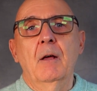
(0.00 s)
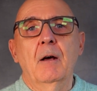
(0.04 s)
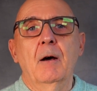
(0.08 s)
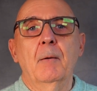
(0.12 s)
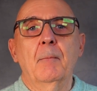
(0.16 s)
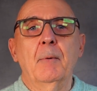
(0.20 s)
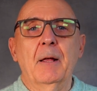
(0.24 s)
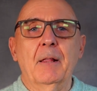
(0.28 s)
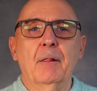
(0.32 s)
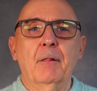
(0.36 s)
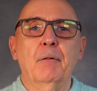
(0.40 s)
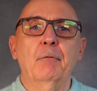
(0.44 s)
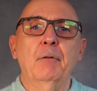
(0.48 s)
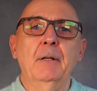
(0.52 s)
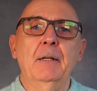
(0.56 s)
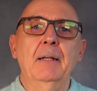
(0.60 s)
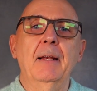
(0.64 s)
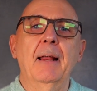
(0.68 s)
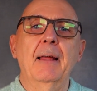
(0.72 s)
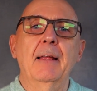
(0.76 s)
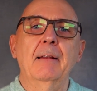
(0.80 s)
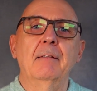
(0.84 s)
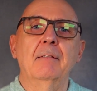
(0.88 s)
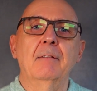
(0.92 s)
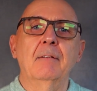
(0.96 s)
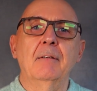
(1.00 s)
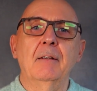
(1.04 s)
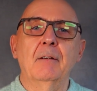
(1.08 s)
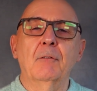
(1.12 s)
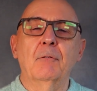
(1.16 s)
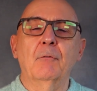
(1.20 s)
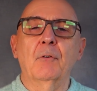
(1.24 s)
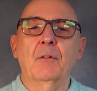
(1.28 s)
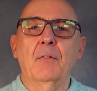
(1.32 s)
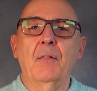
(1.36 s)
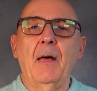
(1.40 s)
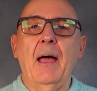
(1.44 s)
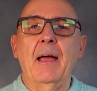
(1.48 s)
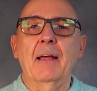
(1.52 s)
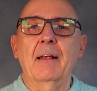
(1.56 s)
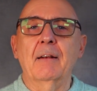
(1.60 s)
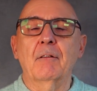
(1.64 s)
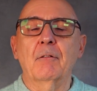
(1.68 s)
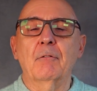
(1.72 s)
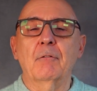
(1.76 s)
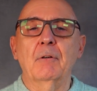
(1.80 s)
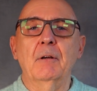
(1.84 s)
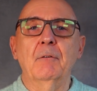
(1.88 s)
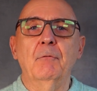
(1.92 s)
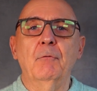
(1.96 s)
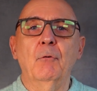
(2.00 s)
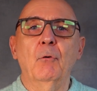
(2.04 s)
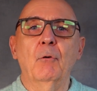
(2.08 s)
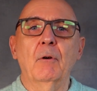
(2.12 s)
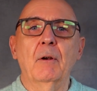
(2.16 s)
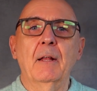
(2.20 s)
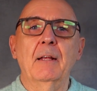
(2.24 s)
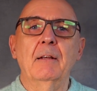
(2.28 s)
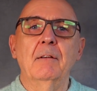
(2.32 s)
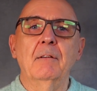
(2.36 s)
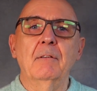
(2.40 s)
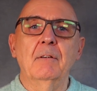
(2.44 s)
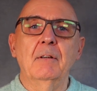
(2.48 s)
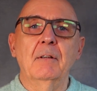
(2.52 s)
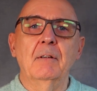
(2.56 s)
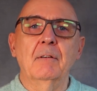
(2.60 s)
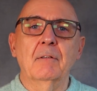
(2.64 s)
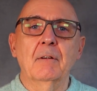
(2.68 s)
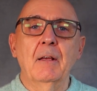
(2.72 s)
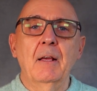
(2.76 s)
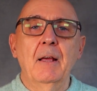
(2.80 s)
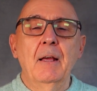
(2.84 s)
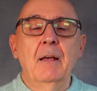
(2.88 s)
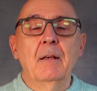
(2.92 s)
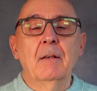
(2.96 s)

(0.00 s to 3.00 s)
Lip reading: about 3 lenses for that, 3 or 4 lenses,